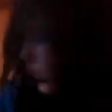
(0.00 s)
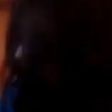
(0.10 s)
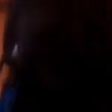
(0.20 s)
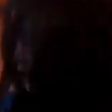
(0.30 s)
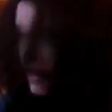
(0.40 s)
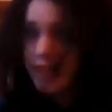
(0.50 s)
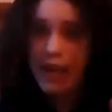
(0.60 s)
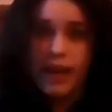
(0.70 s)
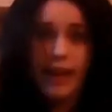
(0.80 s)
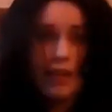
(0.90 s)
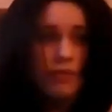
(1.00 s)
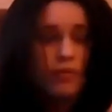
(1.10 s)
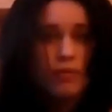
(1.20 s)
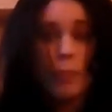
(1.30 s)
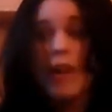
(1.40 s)
things I recommend to have,
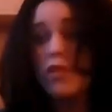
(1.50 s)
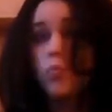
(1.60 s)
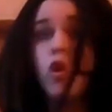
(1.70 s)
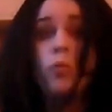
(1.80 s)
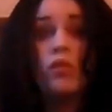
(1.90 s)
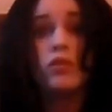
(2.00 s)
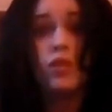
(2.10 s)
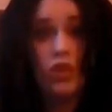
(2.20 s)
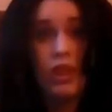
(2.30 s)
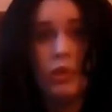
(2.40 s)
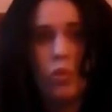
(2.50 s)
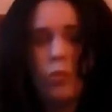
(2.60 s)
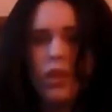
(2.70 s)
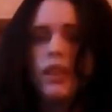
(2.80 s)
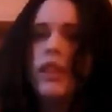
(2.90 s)
apart from your Worbla of course, you need your
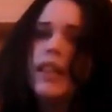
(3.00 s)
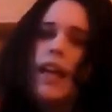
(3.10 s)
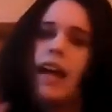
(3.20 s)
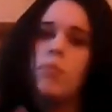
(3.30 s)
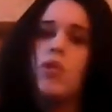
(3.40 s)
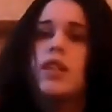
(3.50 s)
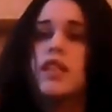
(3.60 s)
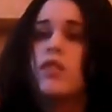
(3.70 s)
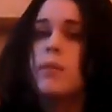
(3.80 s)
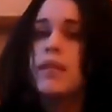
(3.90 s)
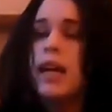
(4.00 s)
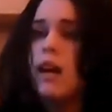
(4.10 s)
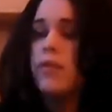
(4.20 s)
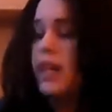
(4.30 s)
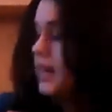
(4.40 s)
Worbla. Other things I recommend to
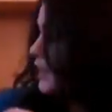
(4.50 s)
have